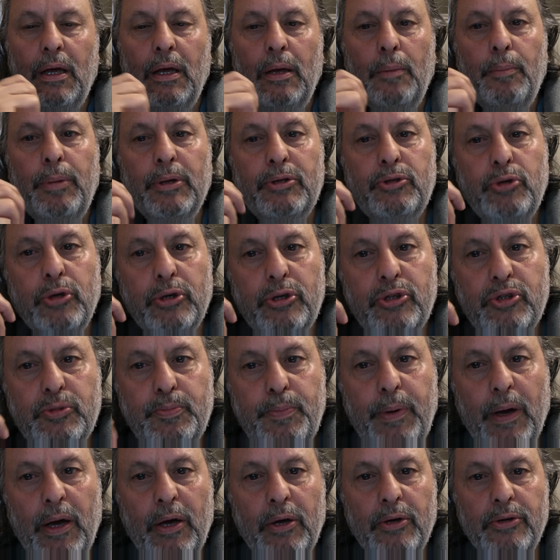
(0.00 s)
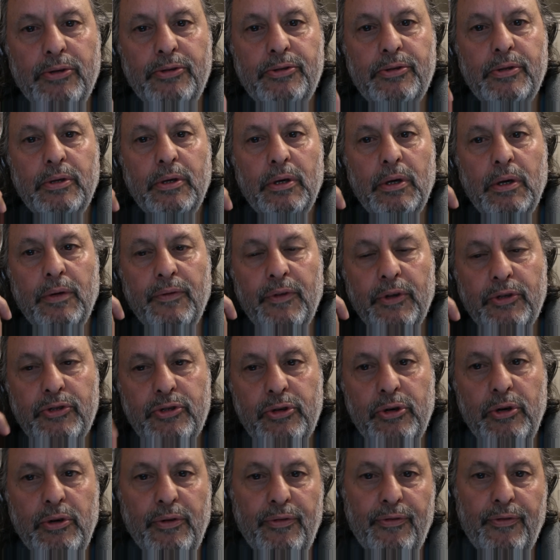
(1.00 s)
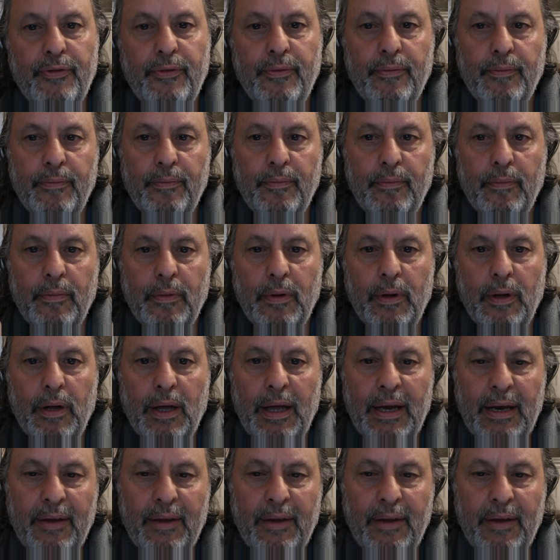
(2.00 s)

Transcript: but to expose the truth. And